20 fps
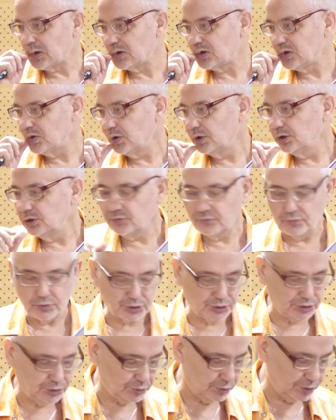So it
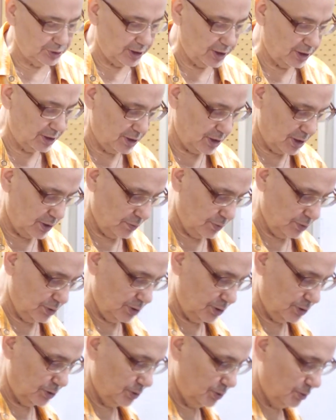was to write down
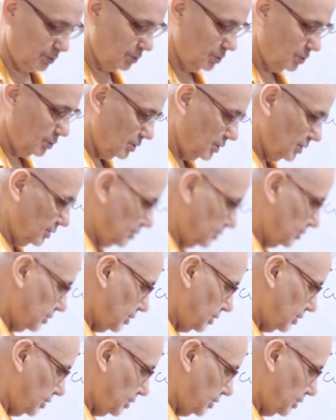it. Let's